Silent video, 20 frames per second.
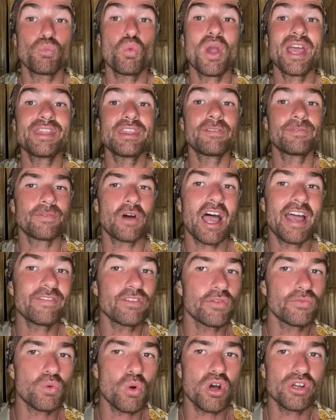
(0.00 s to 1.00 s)
When the Five
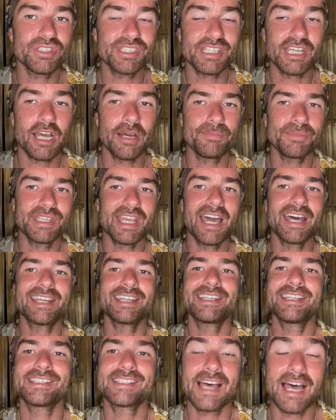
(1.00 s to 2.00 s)
of Wands comes out,
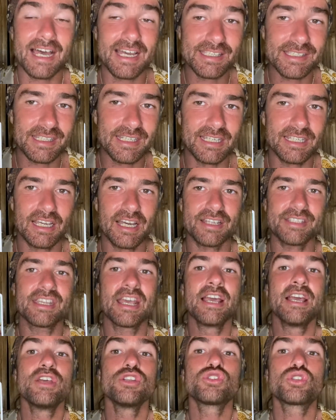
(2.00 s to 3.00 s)
it is asking us
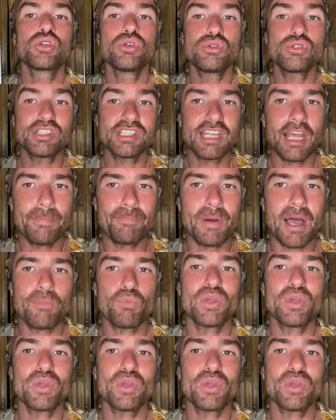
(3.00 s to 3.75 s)
to step up.